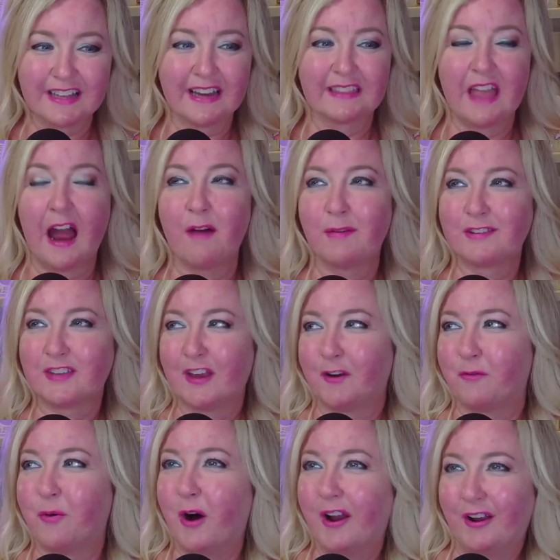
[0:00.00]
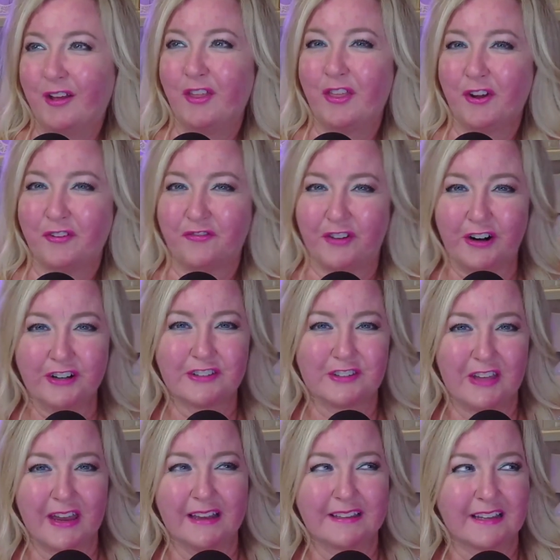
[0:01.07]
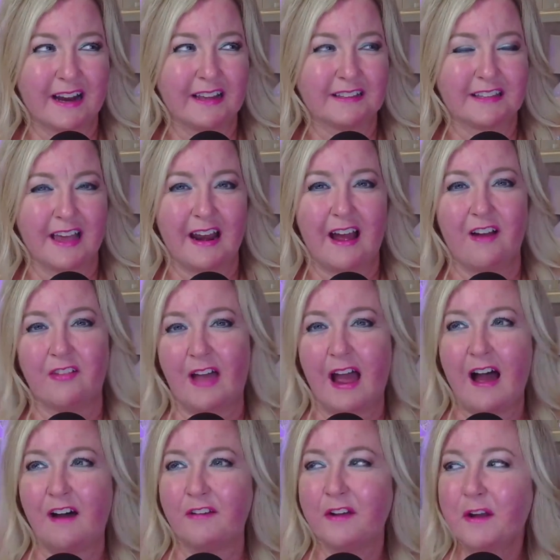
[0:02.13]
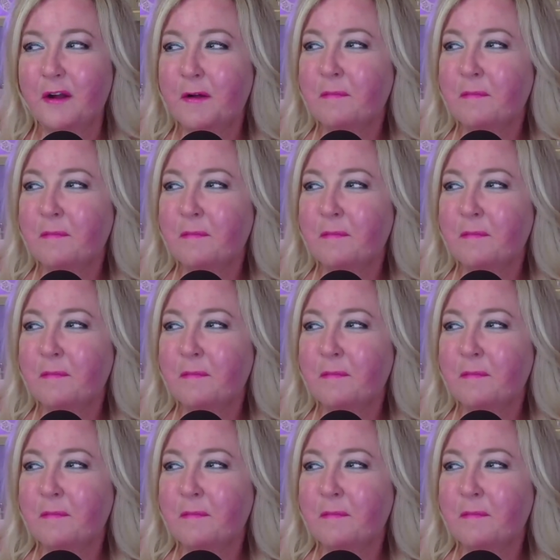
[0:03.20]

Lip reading: Like, that was like one of the first things that I said out loud